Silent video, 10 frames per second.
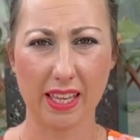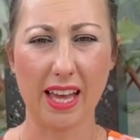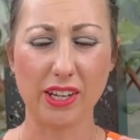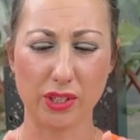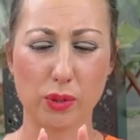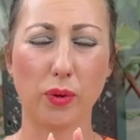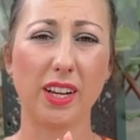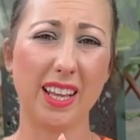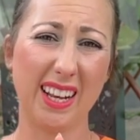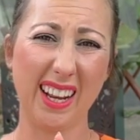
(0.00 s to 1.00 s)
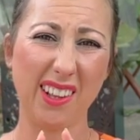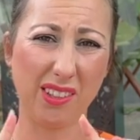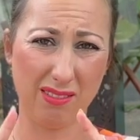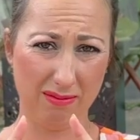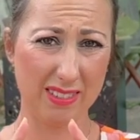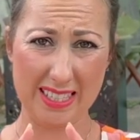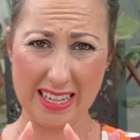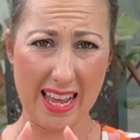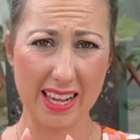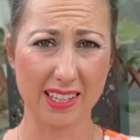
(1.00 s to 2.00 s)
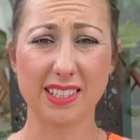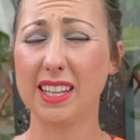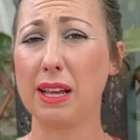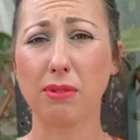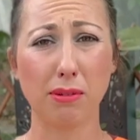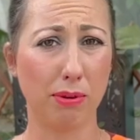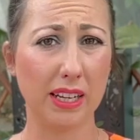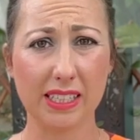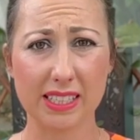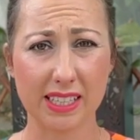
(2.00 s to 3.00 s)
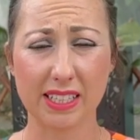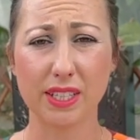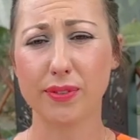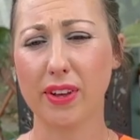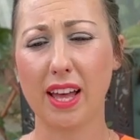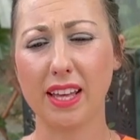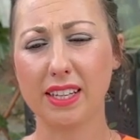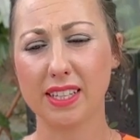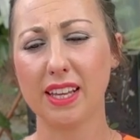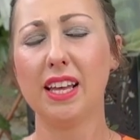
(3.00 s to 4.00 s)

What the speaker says: I just want a little slice and I'm completely satisfied.